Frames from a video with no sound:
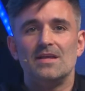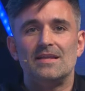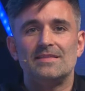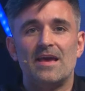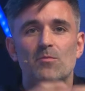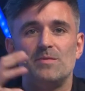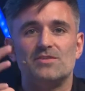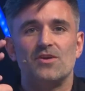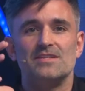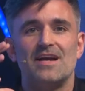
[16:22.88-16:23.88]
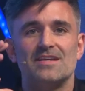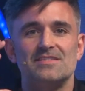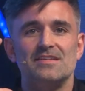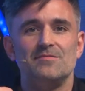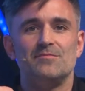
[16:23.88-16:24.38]
then when we tried to
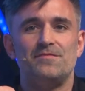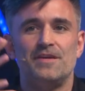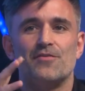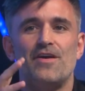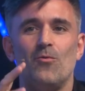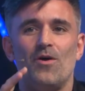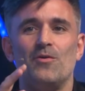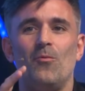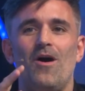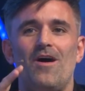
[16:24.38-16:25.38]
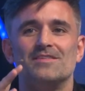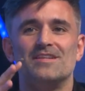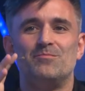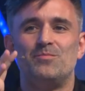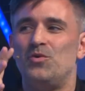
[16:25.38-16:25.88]
actually figure out what it was
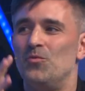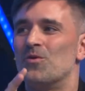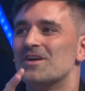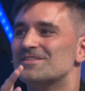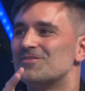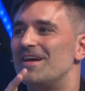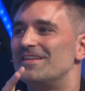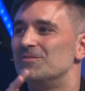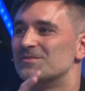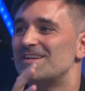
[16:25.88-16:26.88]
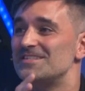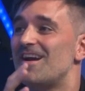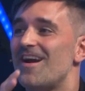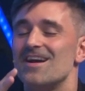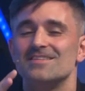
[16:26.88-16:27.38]
and put words around it, it was actually
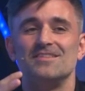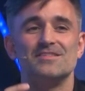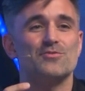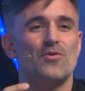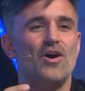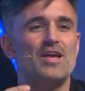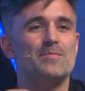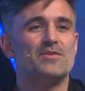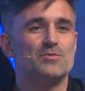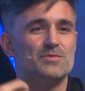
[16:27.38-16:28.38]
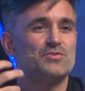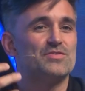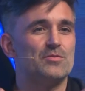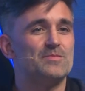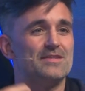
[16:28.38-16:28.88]
hard to describe because it was just
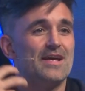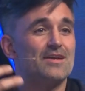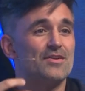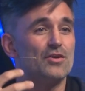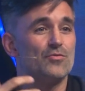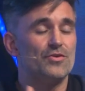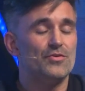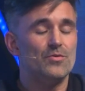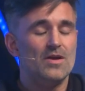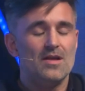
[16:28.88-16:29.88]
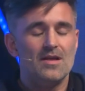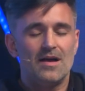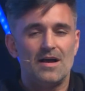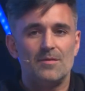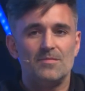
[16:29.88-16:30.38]
something that kind of grew,
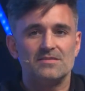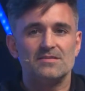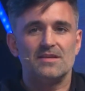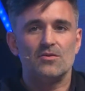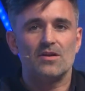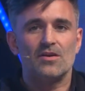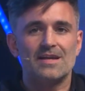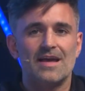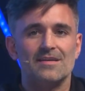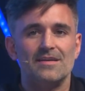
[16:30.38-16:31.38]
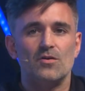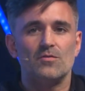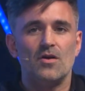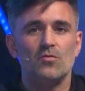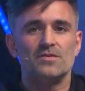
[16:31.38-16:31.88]
as I said, organically
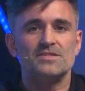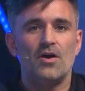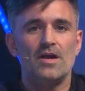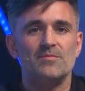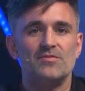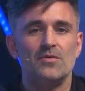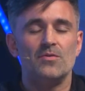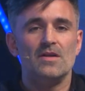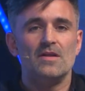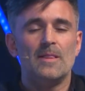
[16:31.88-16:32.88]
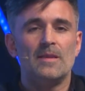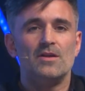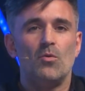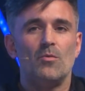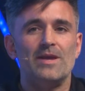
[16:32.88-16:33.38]
over time. So,
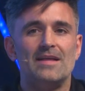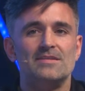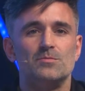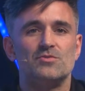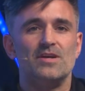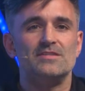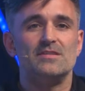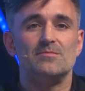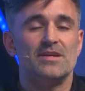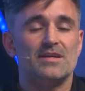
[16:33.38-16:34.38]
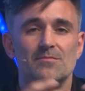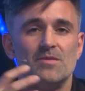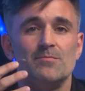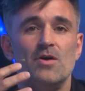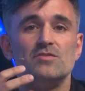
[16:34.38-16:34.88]
what we ended up trying to,
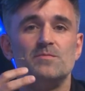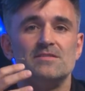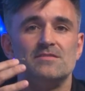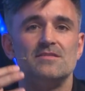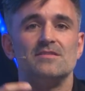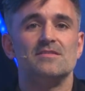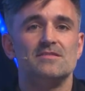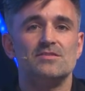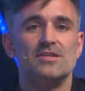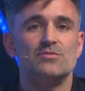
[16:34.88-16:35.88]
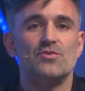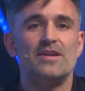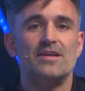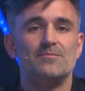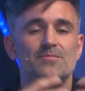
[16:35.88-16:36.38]
like most businesses, is, trying
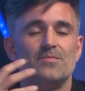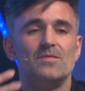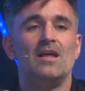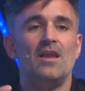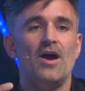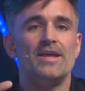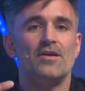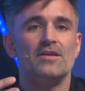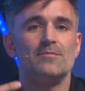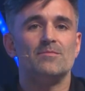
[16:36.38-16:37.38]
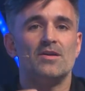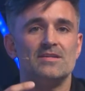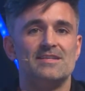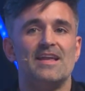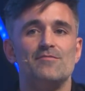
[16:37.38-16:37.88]
to align on a
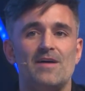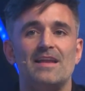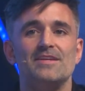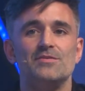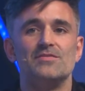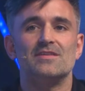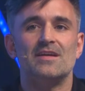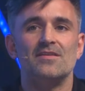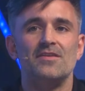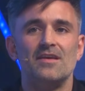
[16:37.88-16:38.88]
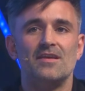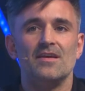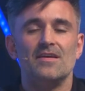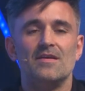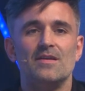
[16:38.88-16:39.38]
set of values. And I think
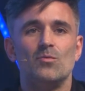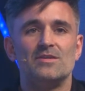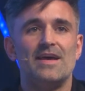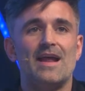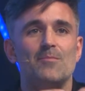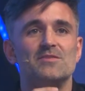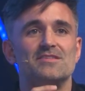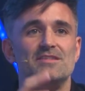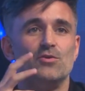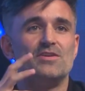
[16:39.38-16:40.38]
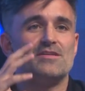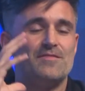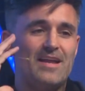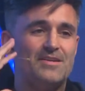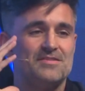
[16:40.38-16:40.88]
what then happens is you look at your
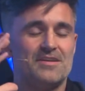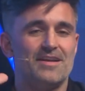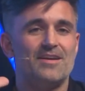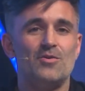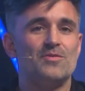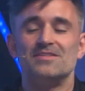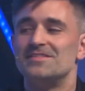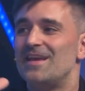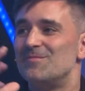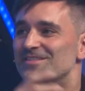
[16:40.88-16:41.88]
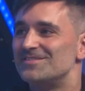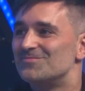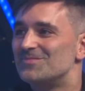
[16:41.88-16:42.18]
values and they're like, oh, they're the same as